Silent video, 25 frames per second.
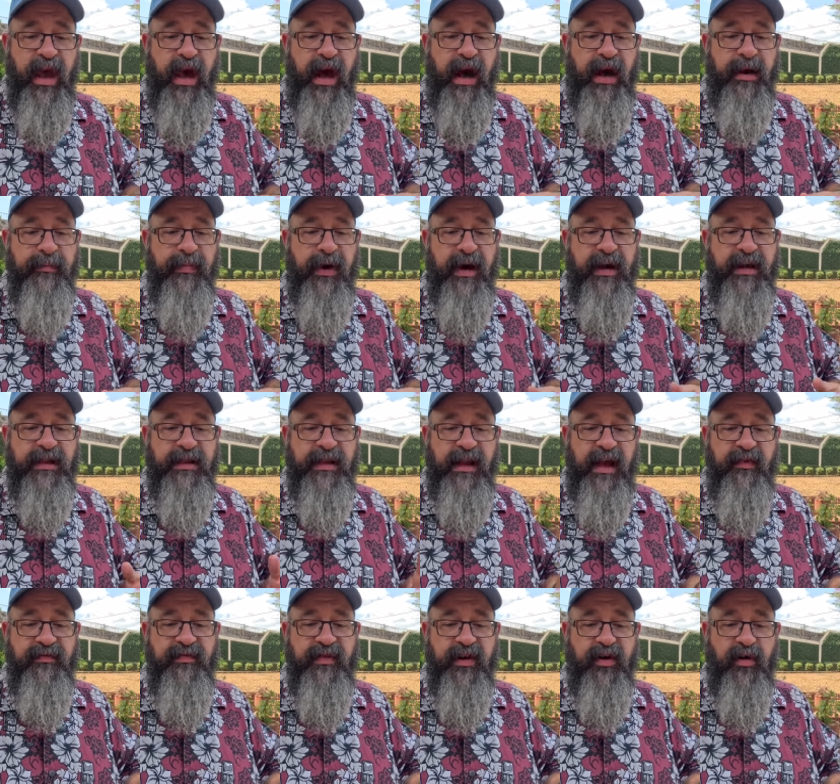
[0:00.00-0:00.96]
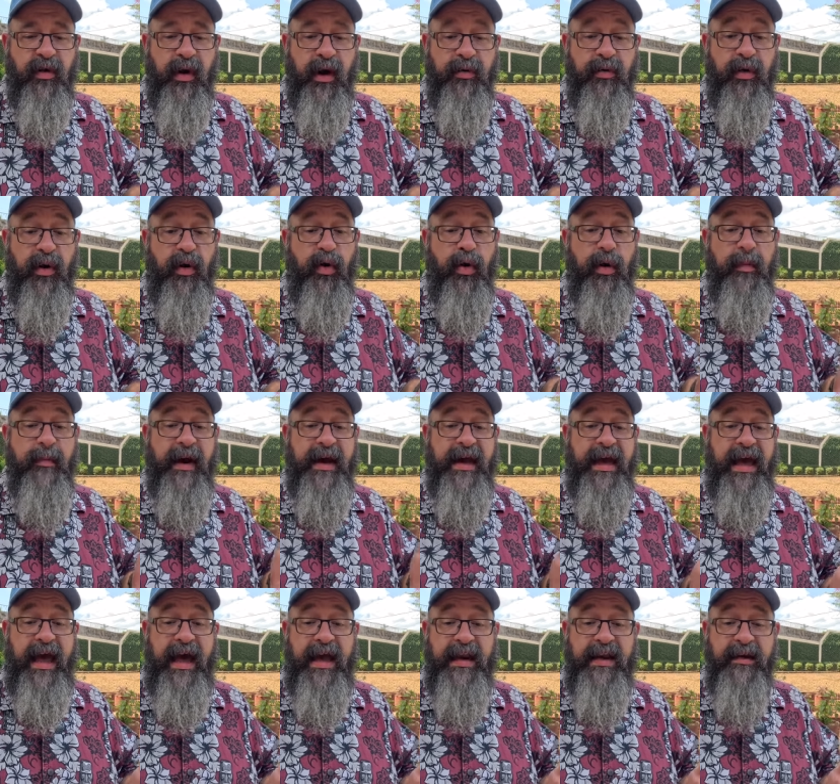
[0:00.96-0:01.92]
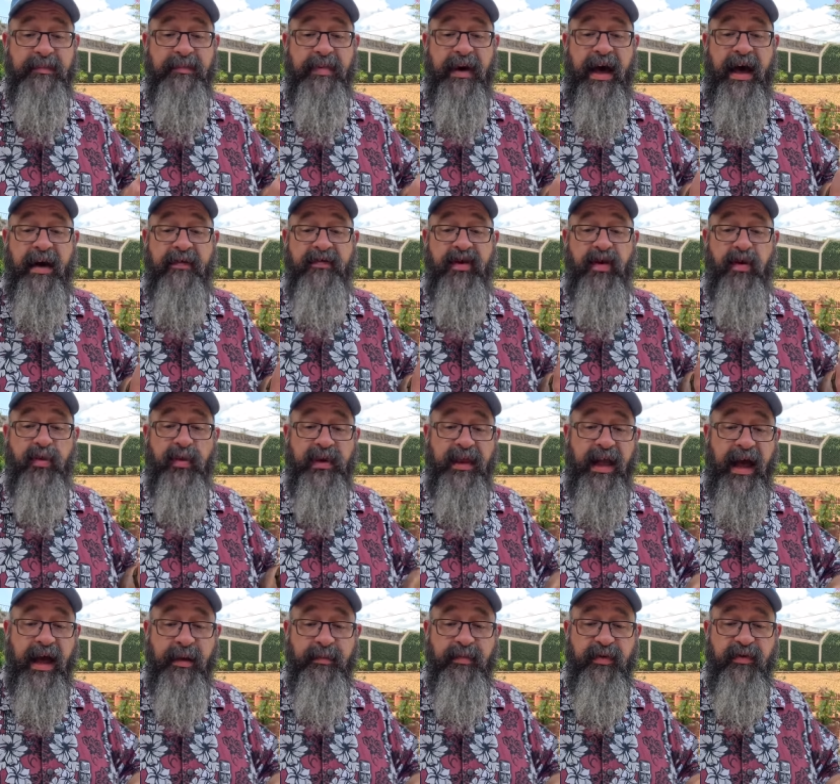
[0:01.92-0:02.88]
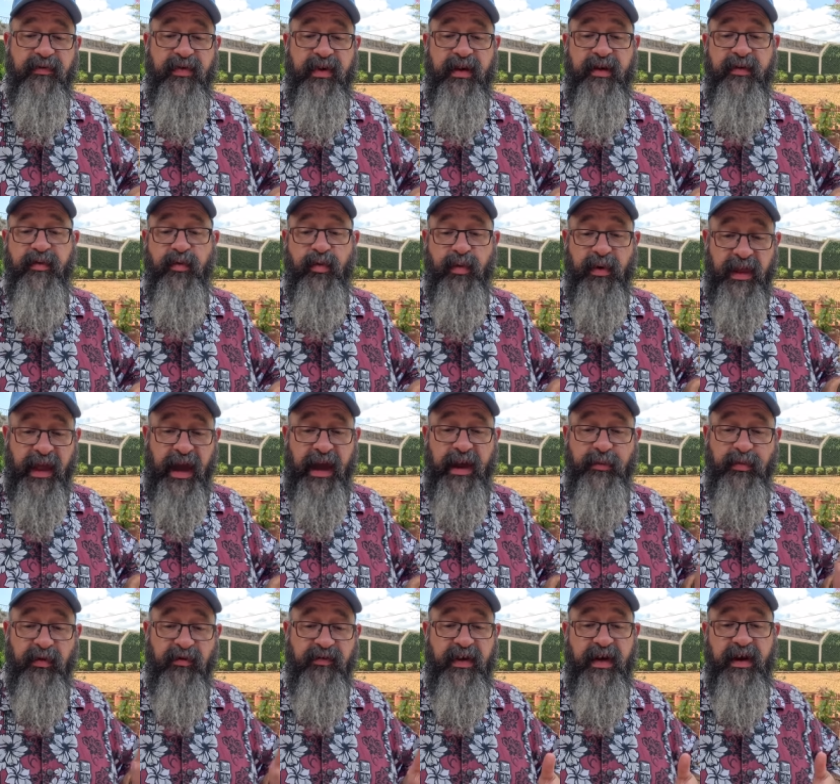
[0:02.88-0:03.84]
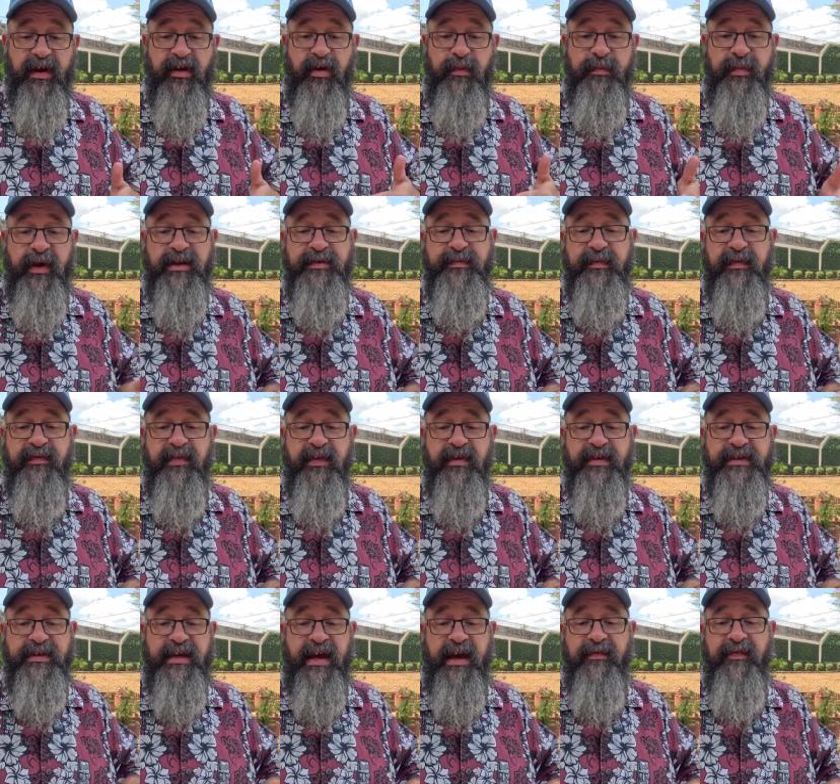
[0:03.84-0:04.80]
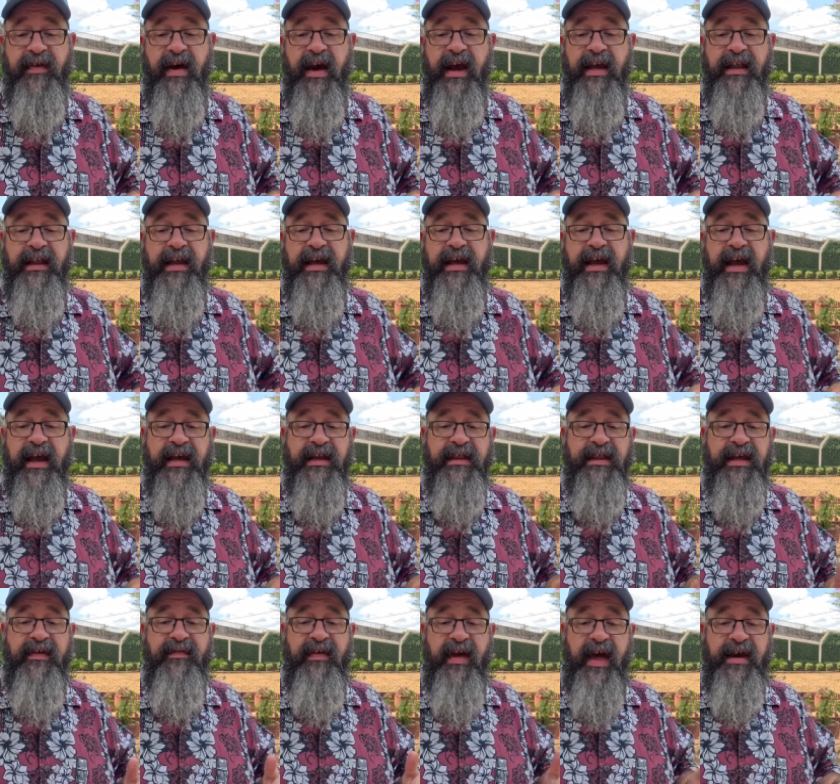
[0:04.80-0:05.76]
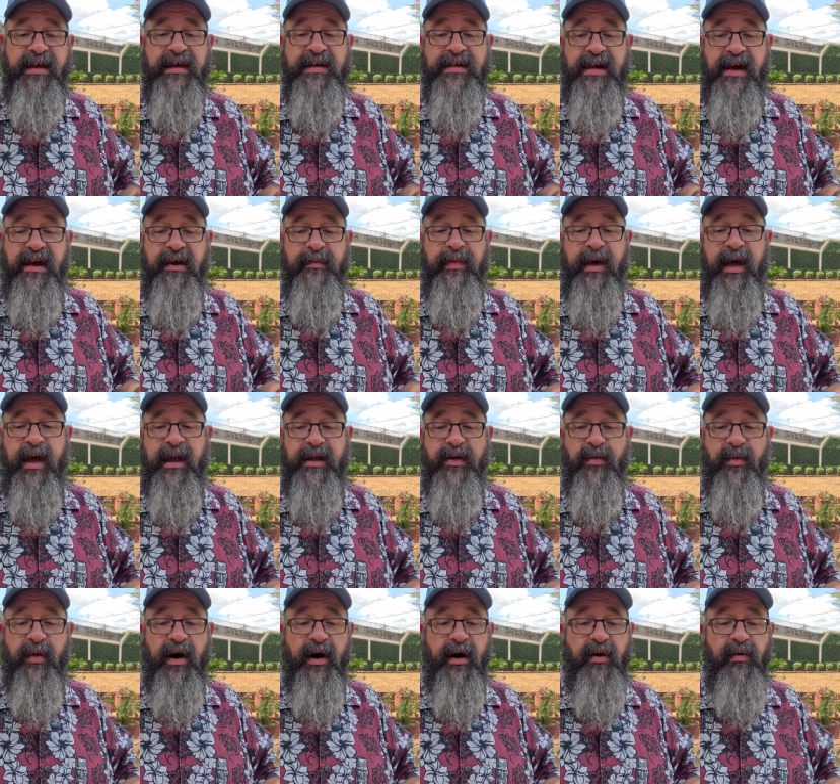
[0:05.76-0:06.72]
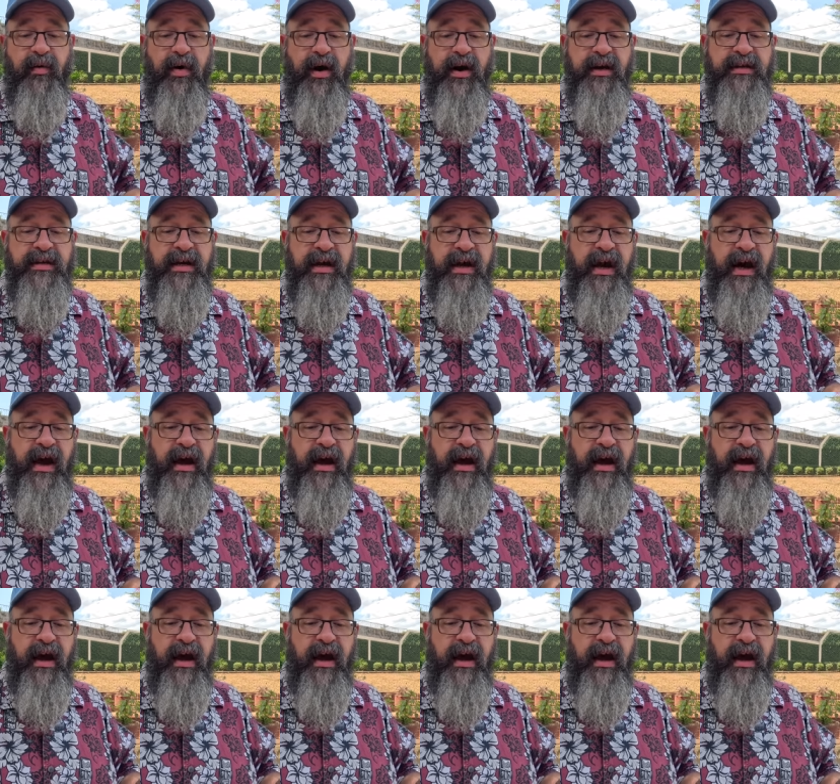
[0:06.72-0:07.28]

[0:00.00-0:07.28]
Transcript: I might love Nicaragua or I might hate it, but having a reliable, vi- reliable vehicle makes me feel safe, like I can leave anytime, anywhere I want.